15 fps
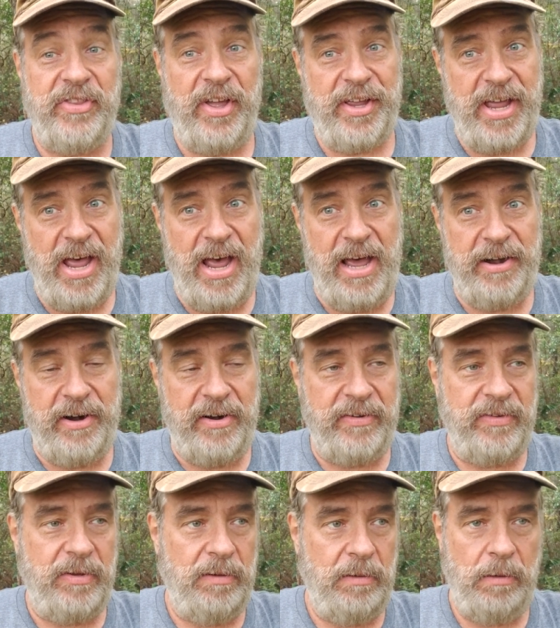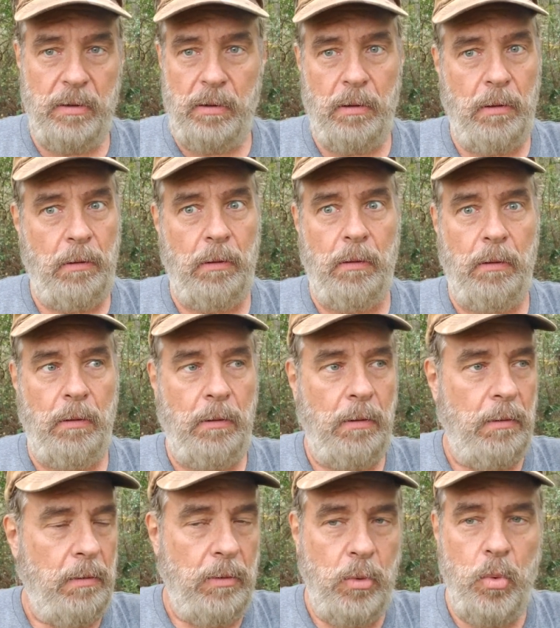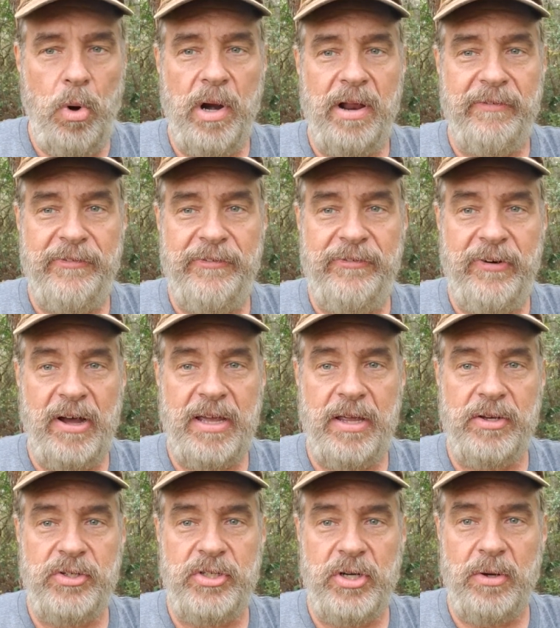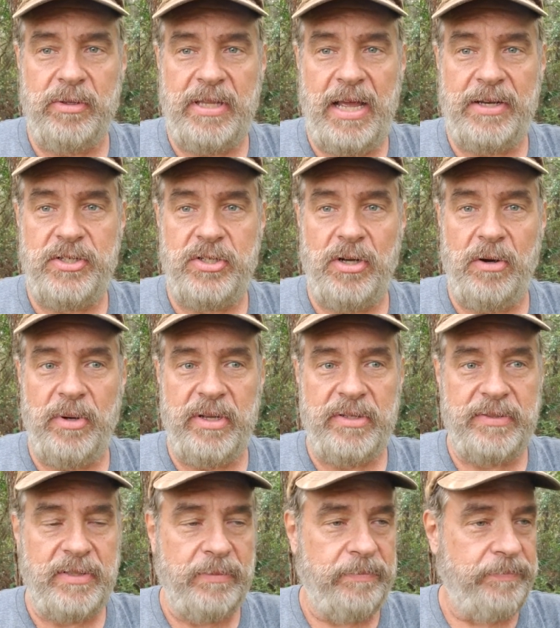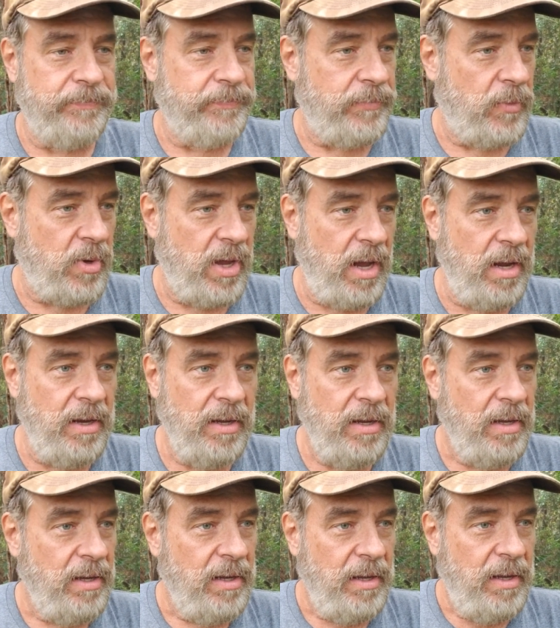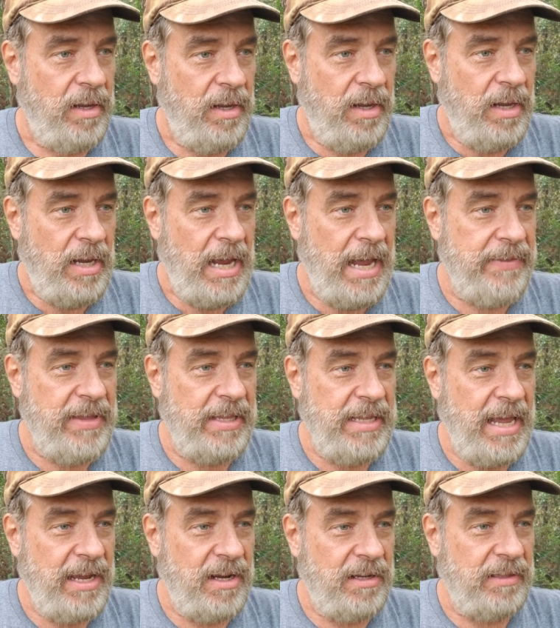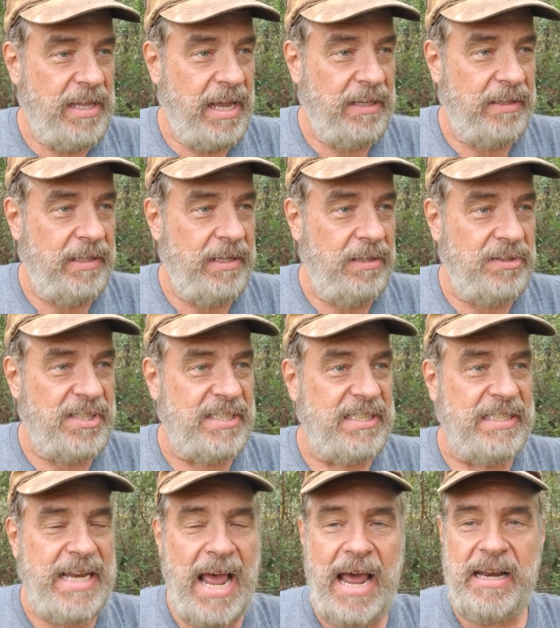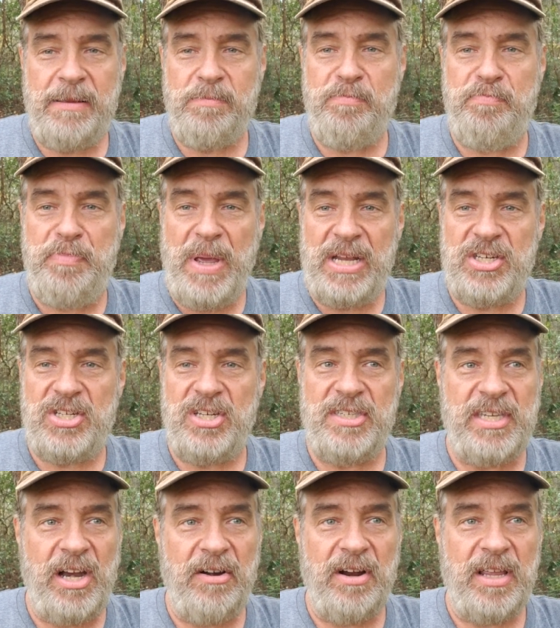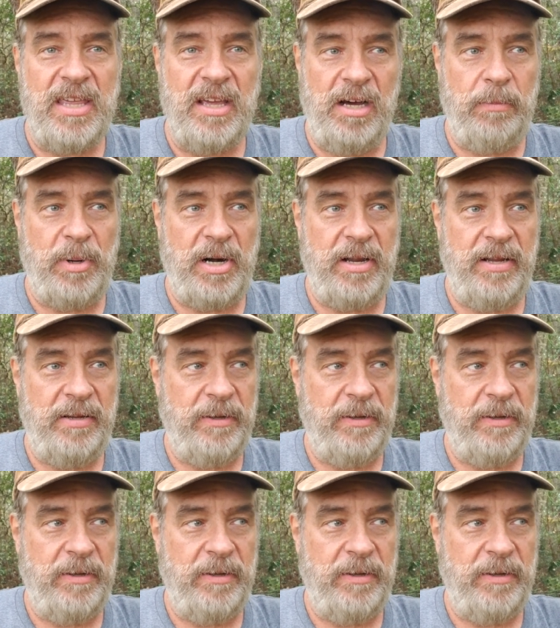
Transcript: The Conners. What a fucking joke that show is. Okay? And then that little snotty bitch, Sarah Gilbert.